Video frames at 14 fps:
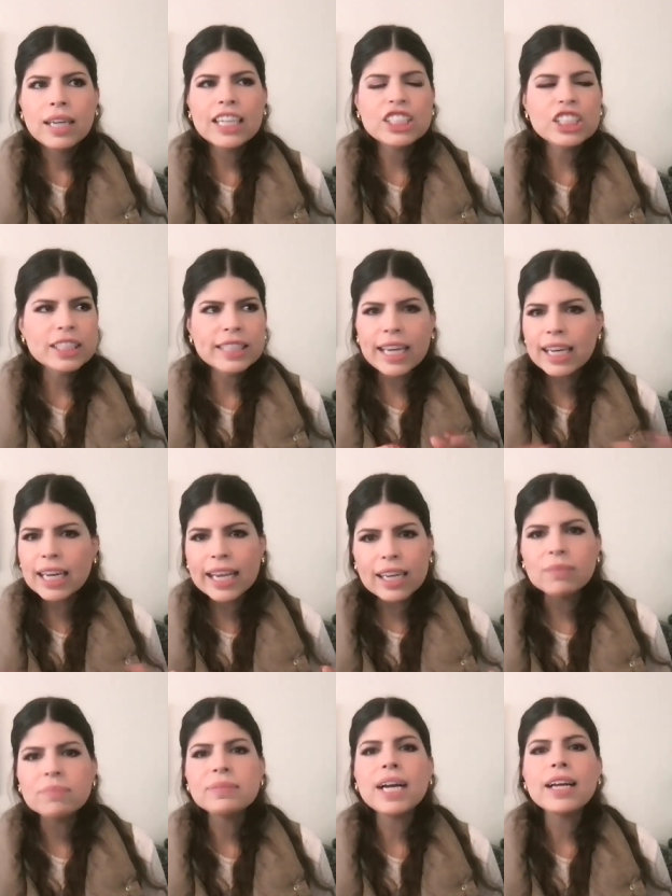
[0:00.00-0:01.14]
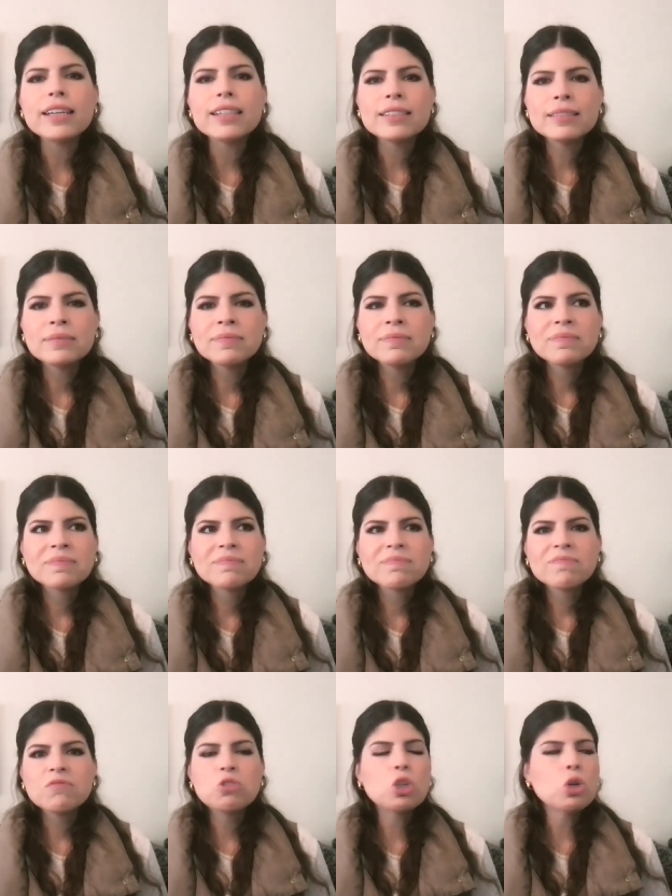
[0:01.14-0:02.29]
And just say, like, I'm done
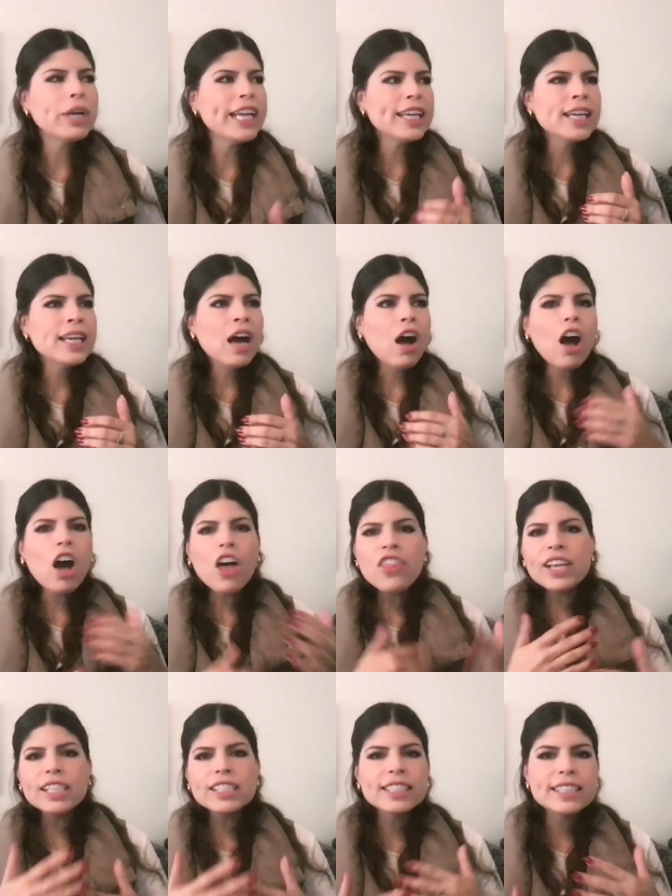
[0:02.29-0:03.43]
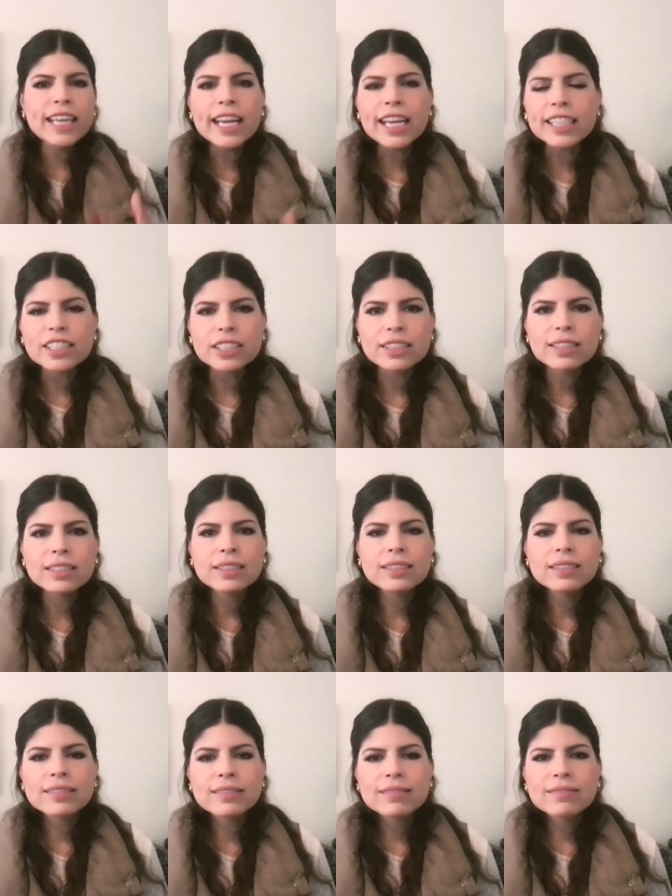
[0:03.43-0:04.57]
doing all these things
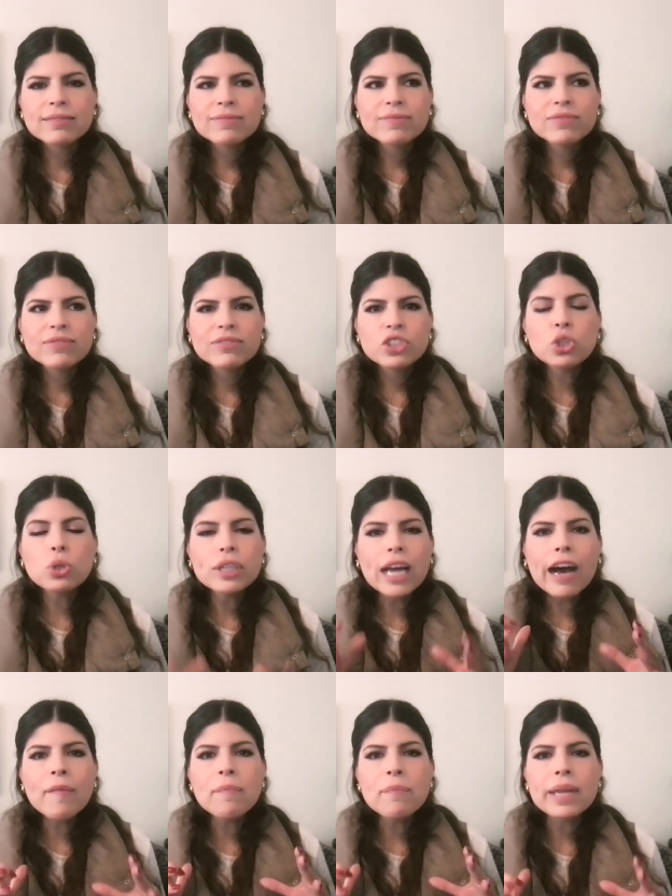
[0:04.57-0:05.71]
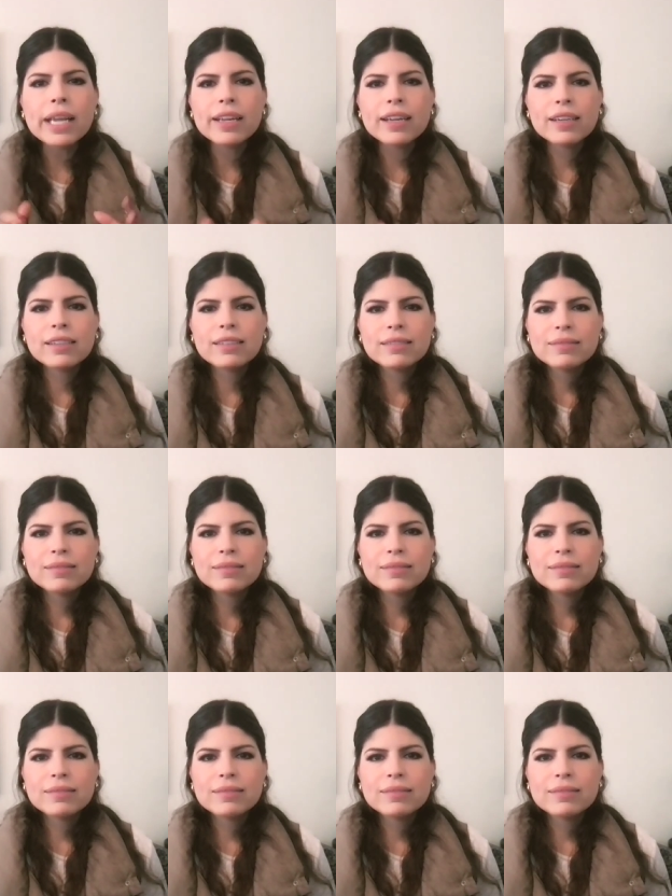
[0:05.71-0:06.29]
to numb me.